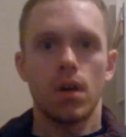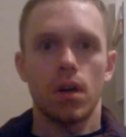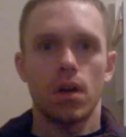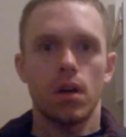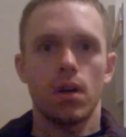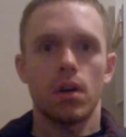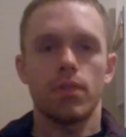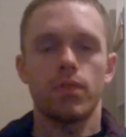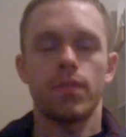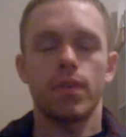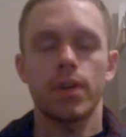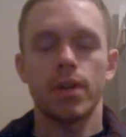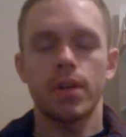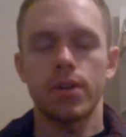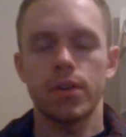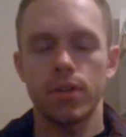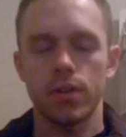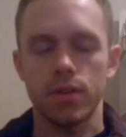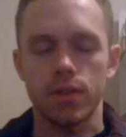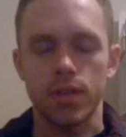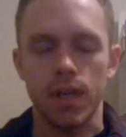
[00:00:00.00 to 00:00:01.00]
Fire
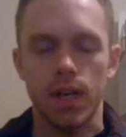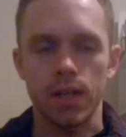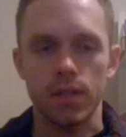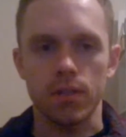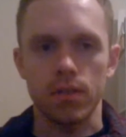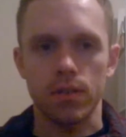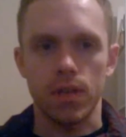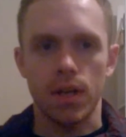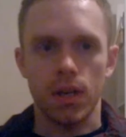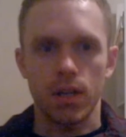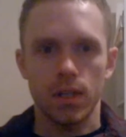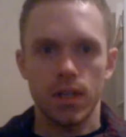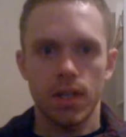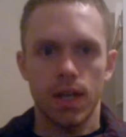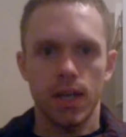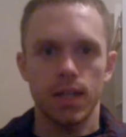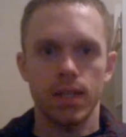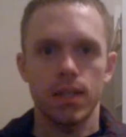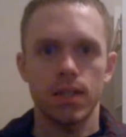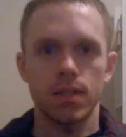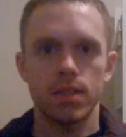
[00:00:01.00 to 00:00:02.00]
your doctor, how to
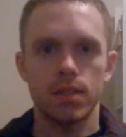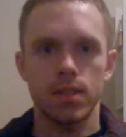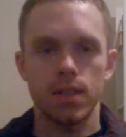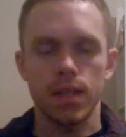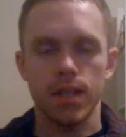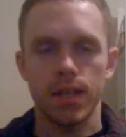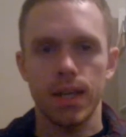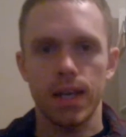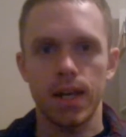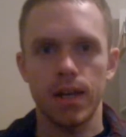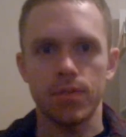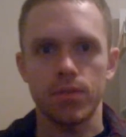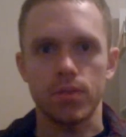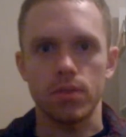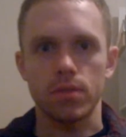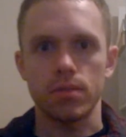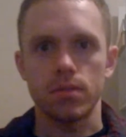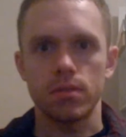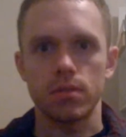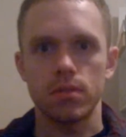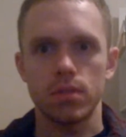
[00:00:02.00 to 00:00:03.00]
not get sick ever.